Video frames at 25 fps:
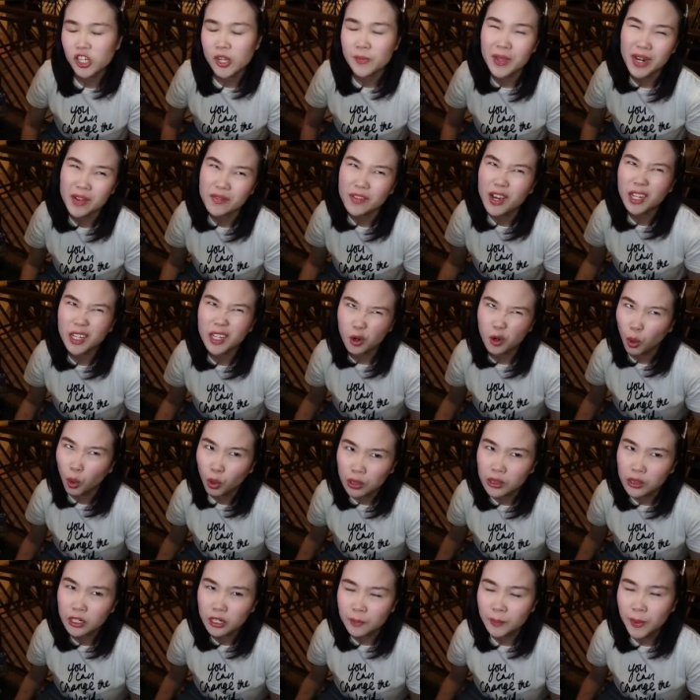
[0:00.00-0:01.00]
I mean, I've gotten
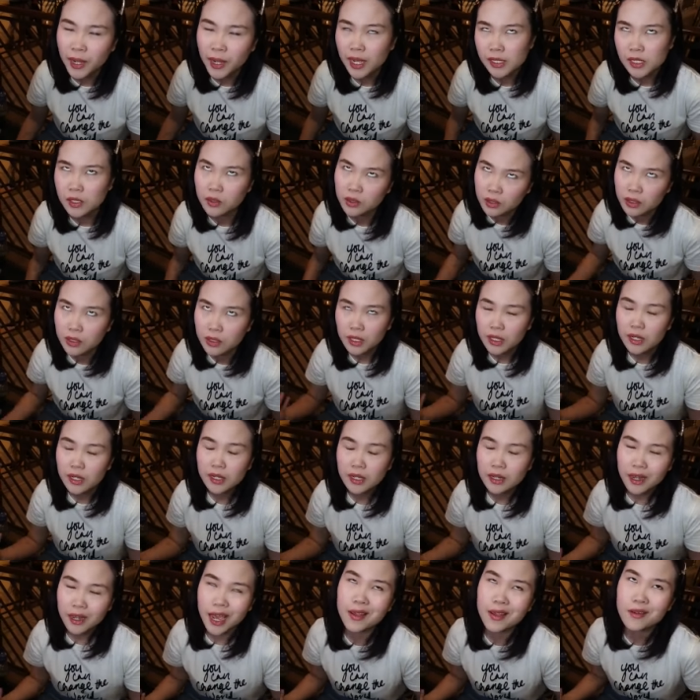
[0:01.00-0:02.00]
older pa, so
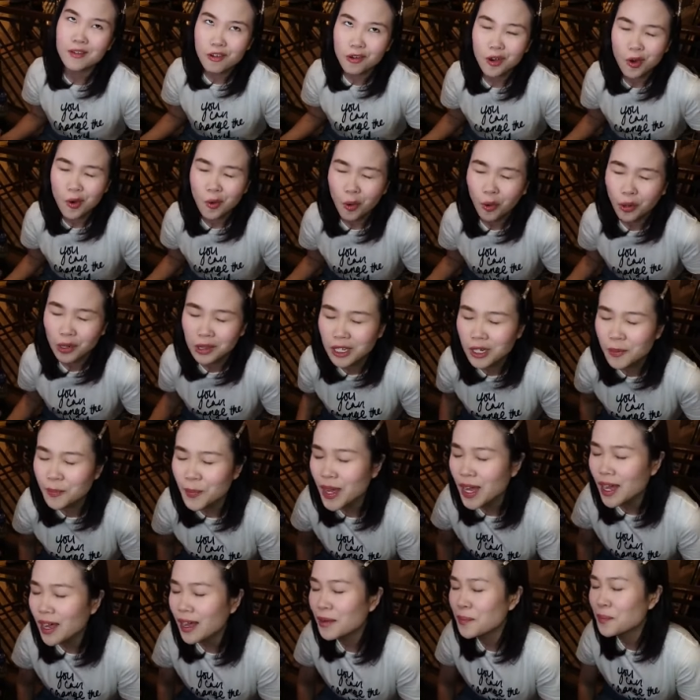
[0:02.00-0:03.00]
I look older
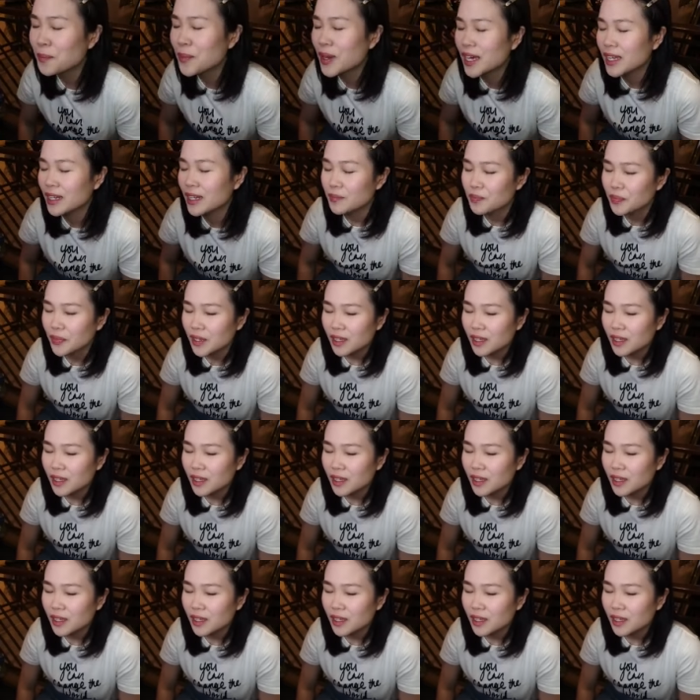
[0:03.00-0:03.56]
pa, but